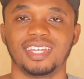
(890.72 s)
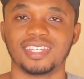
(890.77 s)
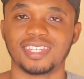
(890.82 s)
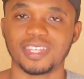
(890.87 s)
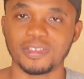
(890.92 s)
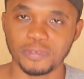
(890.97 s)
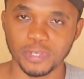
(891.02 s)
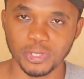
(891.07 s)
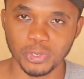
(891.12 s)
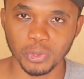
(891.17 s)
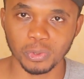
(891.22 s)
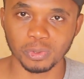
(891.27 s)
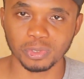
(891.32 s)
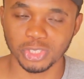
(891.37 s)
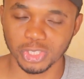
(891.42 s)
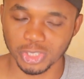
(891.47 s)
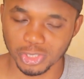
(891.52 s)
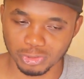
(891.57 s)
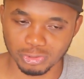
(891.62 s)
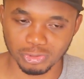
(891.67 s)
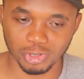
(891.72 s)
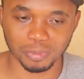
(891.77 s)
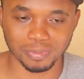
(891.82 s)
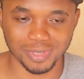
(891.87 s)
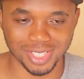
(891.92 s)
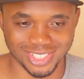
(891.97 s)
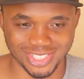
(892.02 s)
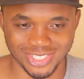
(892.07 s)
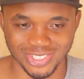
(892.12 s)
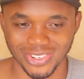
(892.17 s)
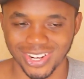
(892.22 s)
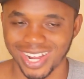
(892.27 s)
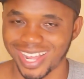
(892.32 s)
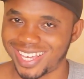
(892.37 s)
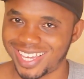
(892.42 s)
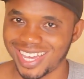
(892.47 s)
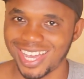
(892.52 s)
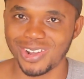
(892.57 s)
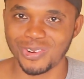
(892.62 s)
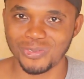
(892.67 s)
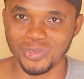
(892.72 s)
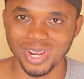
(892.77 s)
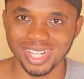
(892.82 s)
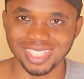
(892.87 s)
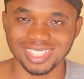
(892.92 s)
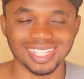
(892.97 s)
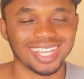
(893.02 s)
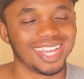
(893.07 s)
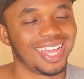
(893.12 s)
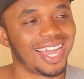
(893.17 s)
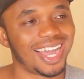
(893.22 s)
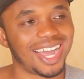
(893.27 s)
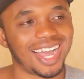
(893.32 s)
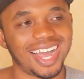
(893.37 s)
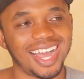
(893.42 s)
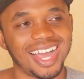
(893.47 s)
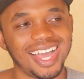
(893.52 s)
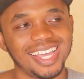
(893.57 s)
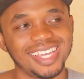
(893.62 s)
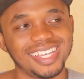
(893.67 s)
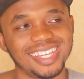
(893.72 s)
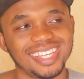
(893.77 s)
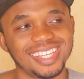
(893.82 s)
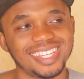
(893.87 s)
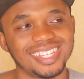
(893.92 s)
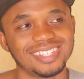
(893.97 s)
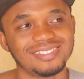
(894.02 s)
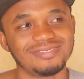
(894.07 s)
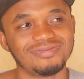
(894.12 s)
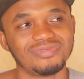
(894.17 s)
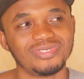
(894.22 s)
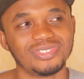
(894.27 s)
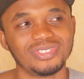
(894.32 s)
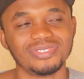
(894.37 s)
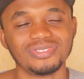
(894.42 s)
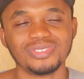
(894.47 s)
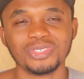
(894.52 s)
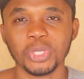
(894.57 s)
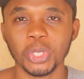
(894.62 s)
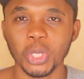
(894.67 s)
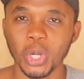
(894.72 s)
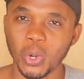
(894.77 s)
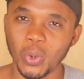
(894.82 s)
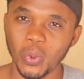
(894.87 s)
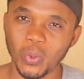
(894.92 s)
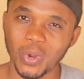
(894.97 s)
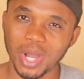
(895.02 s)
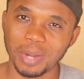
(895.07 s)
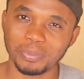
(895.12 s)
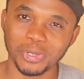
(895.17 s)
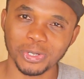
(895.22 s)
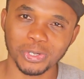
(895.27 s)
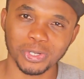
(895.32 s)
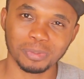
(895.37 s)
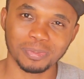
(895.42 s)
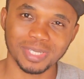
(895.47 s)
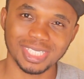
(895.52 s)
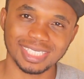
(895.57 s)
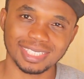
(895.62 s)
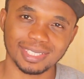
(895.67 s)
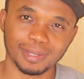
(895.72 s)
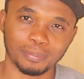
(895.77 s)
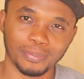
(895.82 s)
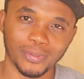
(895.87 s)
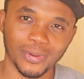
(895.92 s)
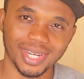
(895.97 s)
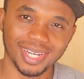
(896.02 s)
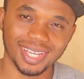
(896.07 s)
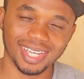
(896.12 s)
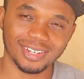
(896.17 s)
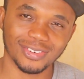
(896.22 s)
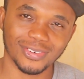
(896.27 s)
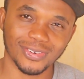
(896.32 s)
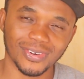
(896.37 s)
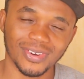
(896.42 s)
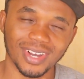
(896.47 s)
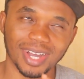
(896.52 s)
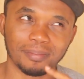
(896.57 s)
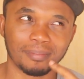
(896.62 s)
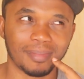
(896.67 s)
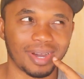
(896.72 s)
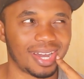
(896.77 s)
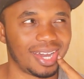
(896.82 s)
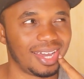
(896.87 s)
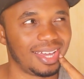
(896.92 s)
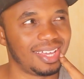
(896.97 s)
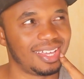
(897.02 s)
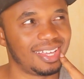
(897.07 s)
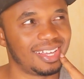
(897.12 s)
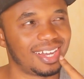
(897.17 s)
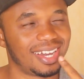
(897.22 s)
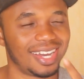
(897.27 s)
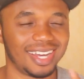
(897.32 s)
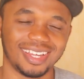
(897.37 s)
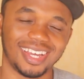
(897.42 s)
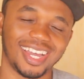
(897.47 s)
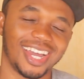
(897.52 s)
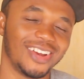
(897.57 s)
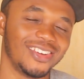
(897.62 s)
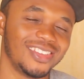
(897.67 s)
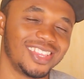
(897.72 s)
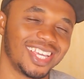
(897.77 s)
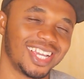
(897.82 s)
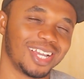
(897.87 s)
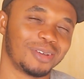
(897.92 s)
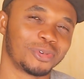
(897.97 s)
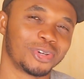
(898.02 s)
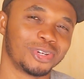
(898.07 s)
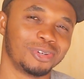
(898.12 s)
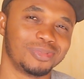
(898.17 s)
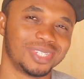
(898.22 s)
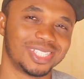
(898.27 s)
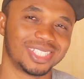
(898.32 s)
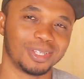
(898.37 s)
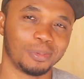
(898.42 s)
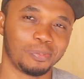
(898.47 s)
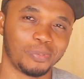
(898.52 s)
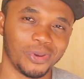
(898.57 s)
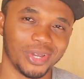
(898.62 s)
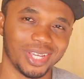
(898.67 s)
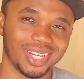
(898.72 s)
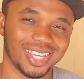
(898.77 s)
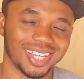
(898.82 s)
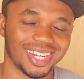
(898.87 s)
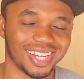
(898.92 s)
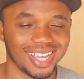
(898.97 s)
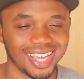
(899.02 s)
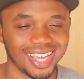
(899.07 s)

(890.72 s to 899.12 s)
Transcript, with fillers: Davido just dropped this song. I can't wait. I no, I'm not gonna be disappointed, or am I? I don't think I'm gonna be disappointed.